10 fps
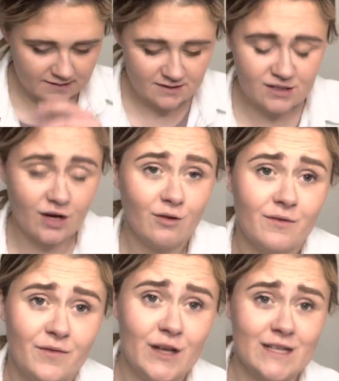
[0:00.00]
So
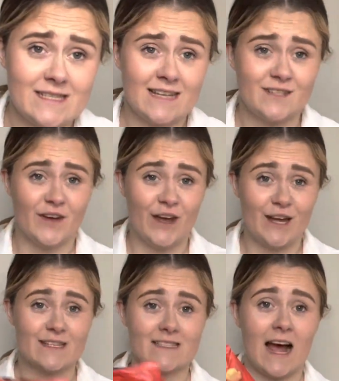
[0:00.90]
first things
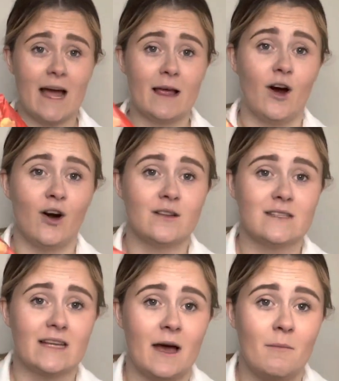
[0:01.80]
first, I got
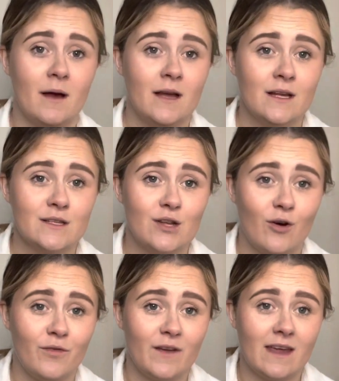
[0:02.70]
some
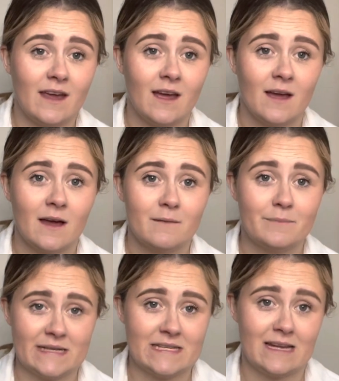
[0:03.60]
toffee
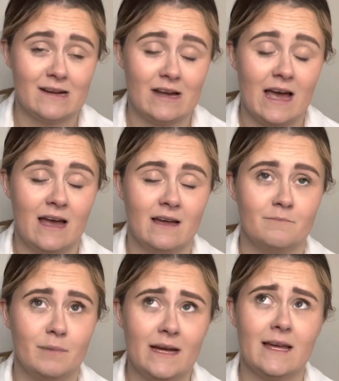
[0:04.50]

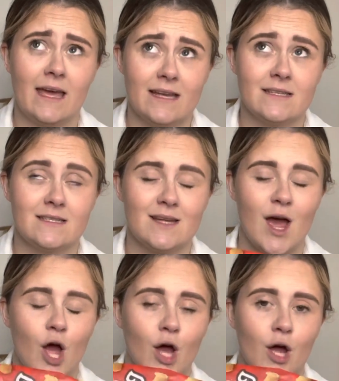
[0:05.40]
butterkist
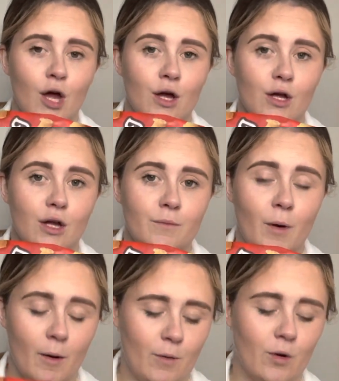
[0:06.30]

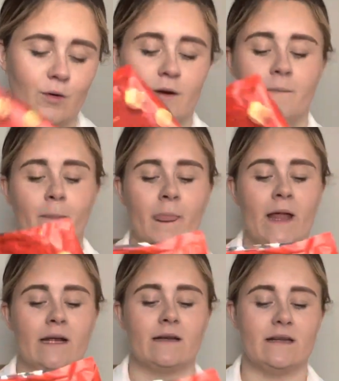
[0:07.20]
popcorn, a
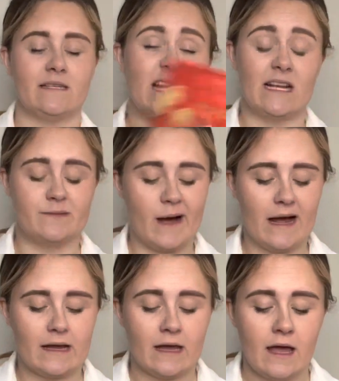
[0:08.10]

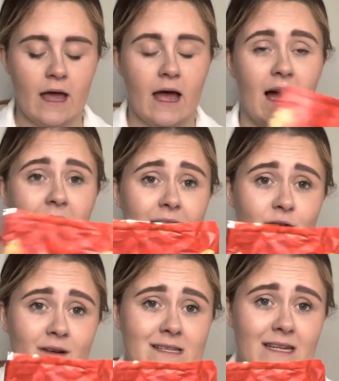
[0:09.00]
6-pack. I've
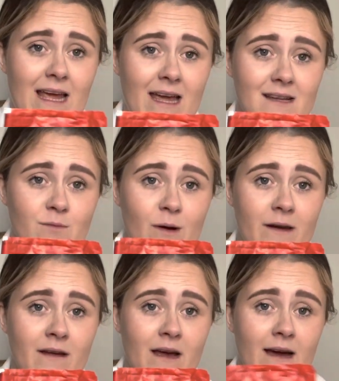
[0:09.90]
already ate
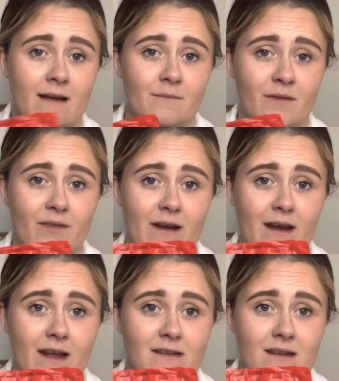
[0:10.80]
one and my friend
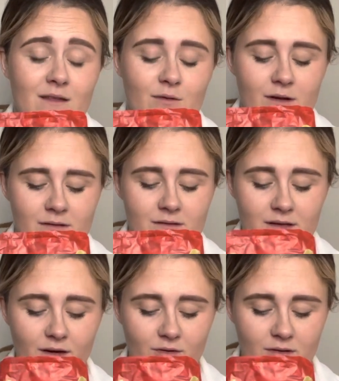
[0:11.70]
had another one,
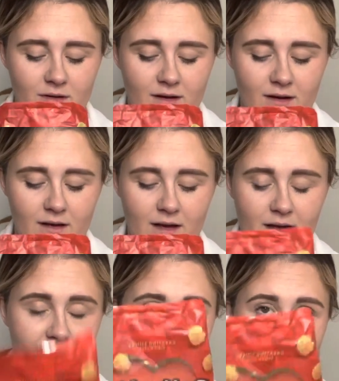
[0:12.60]
so
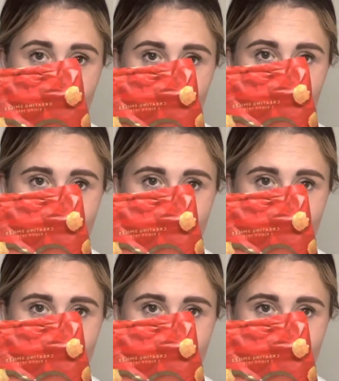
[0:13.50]
I've had two of them.